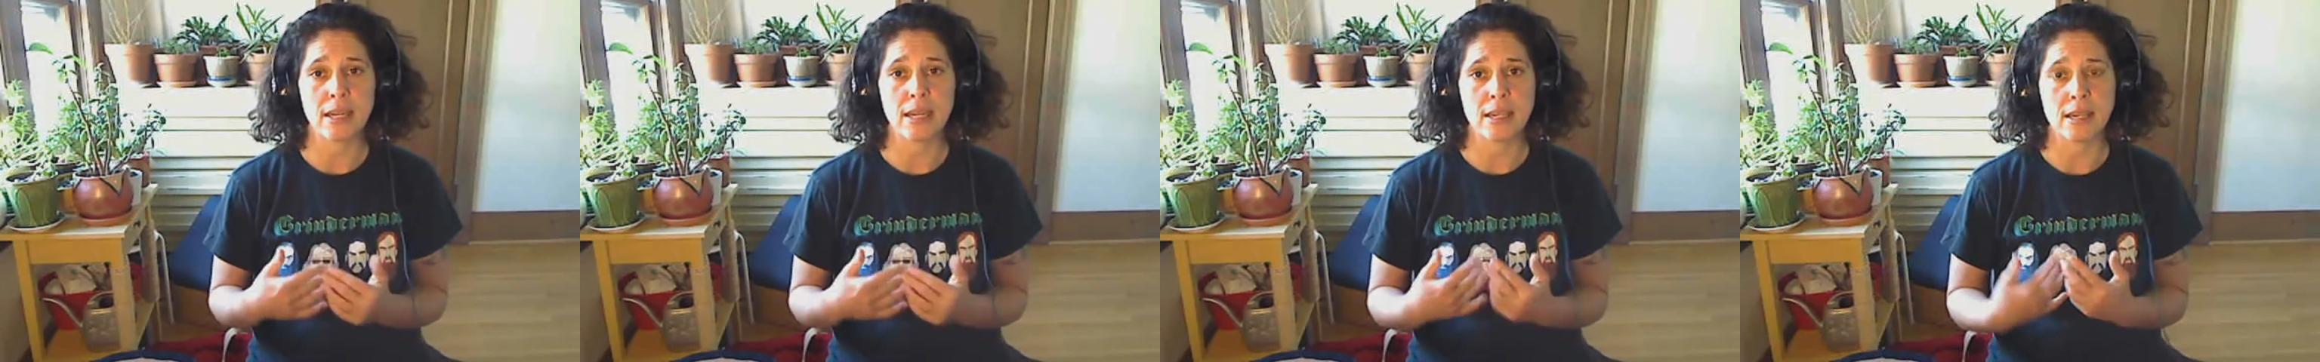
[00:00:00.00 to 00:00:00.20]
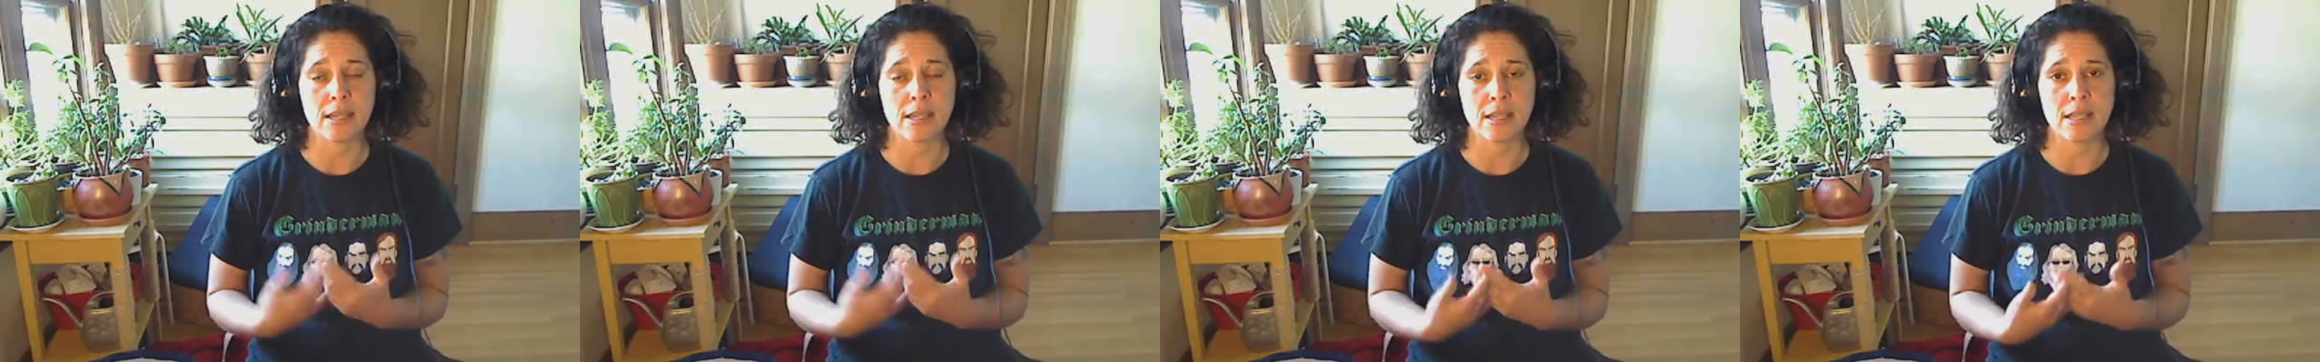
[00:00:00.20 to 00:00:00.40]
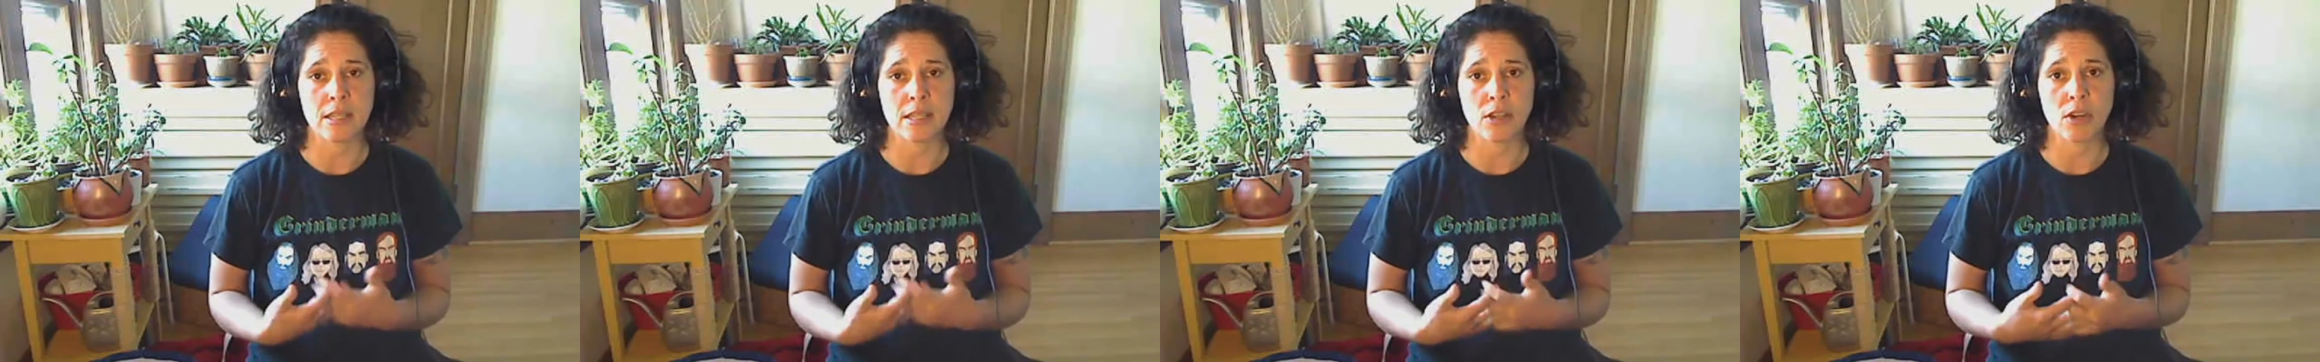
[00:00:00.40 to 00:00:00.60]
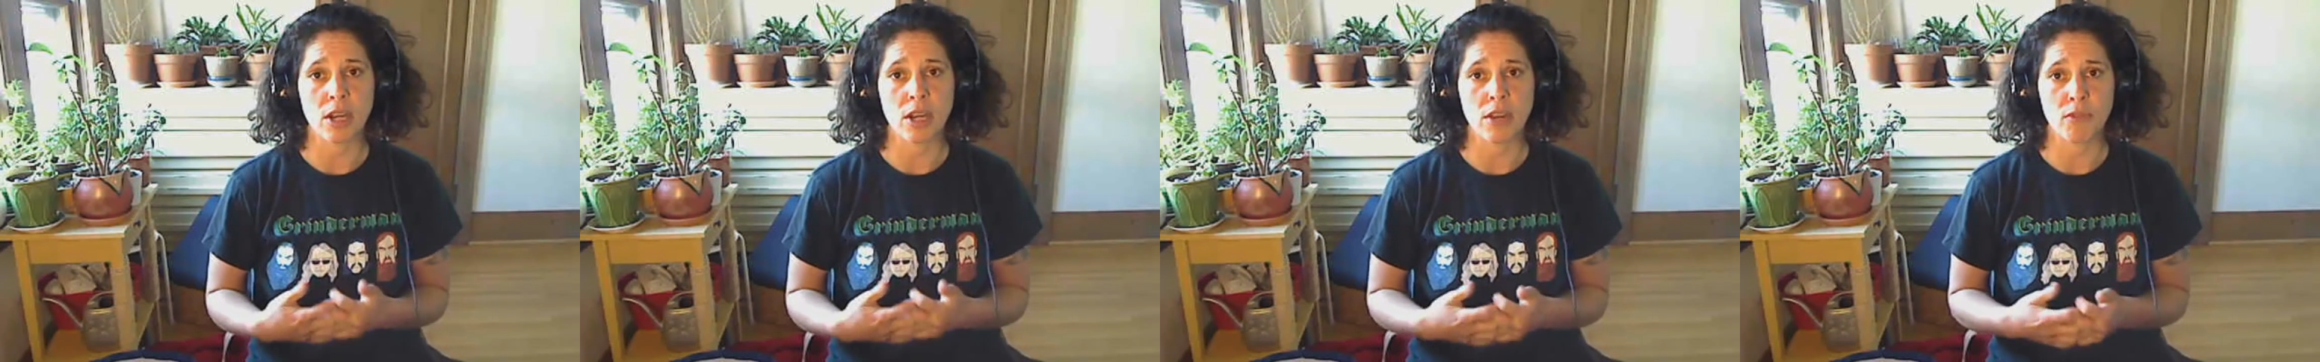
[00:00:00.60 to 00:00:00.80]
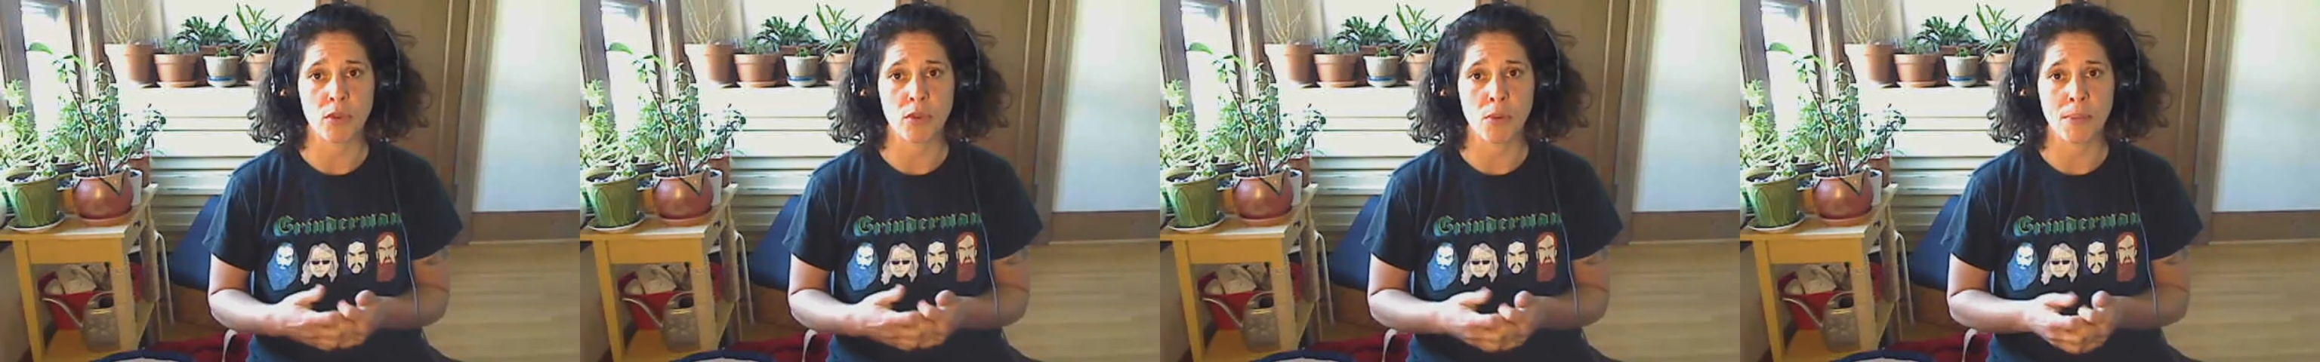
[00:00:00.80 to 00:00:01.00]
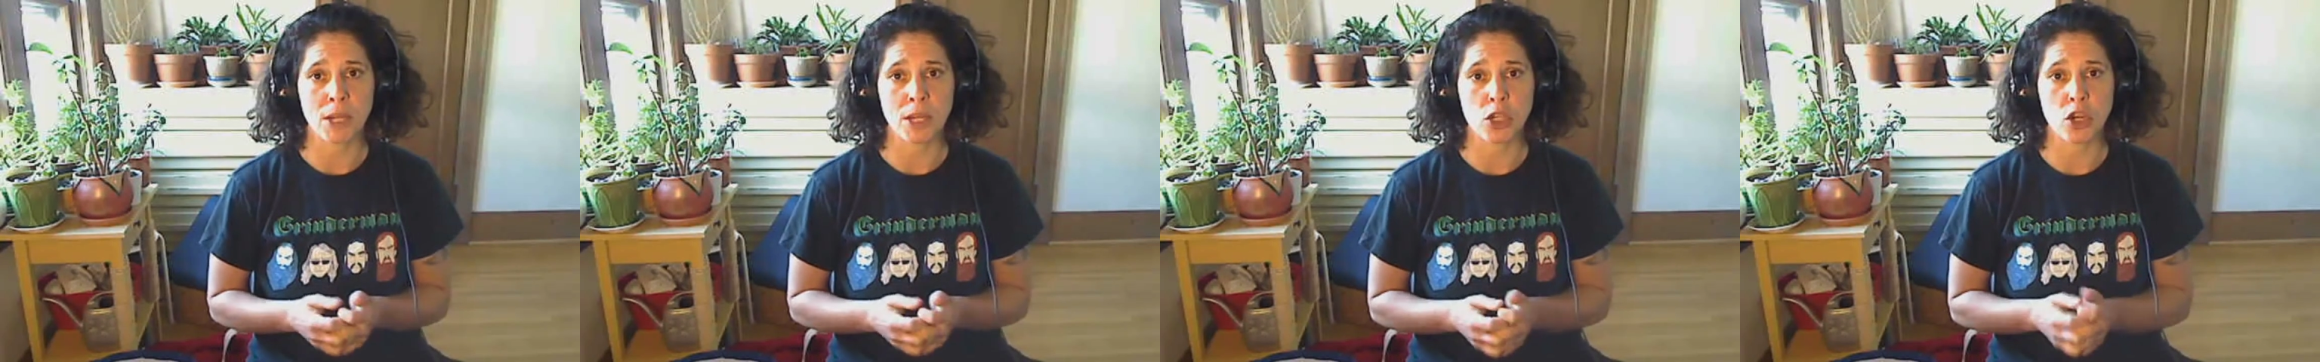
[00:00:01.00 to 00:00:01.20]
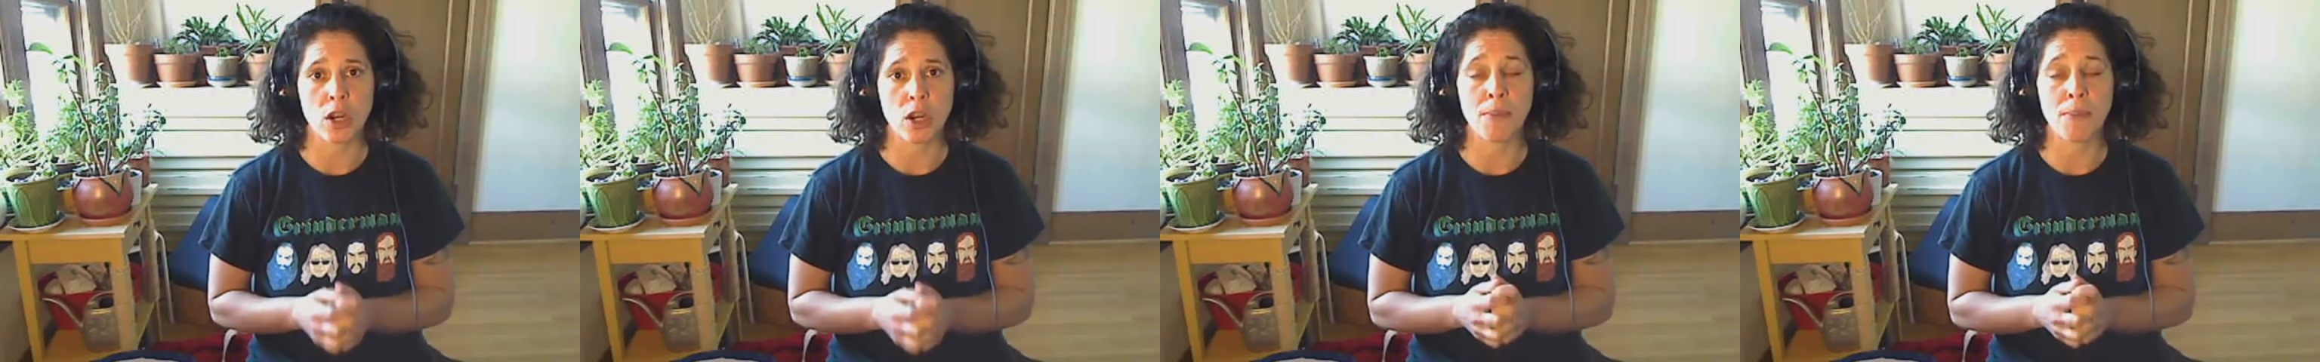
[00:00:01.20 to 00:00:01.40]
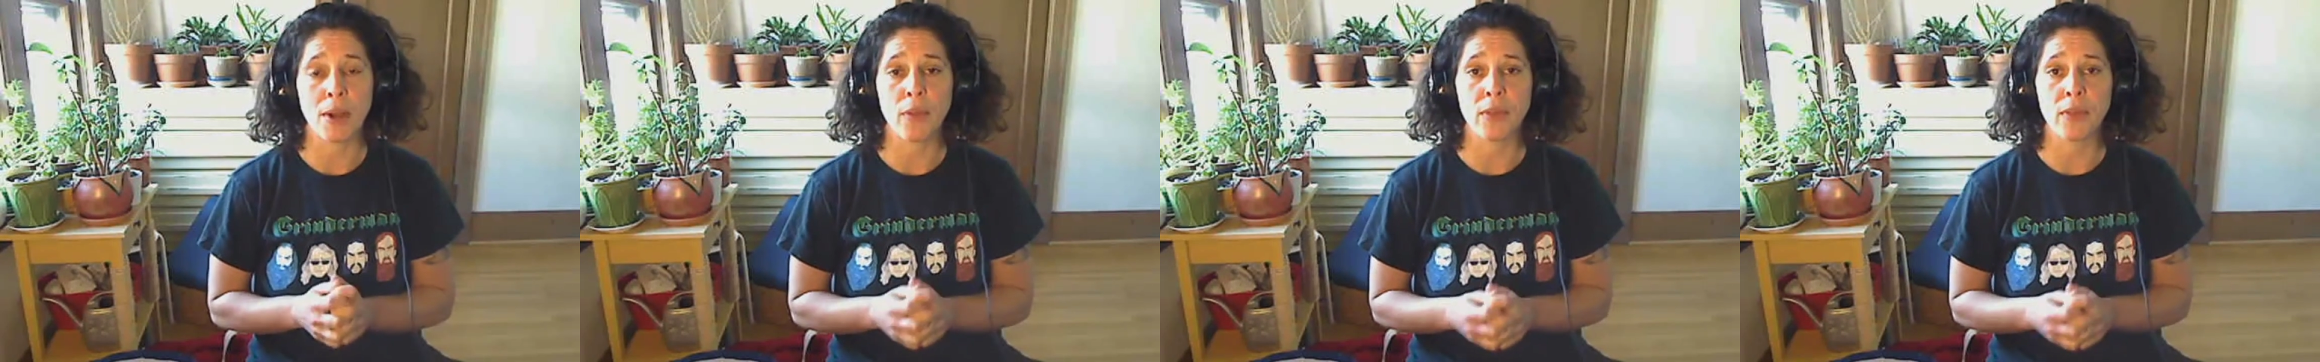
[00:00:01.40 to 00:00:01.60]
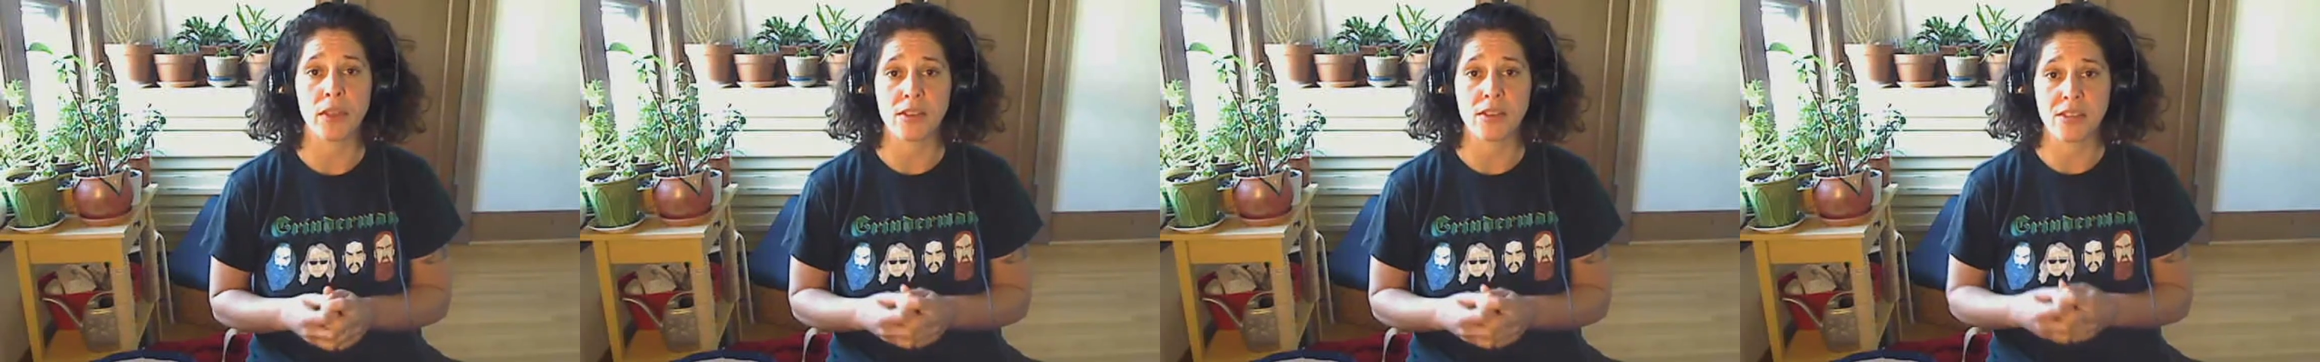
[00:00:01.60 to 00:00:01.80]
and necessary information about the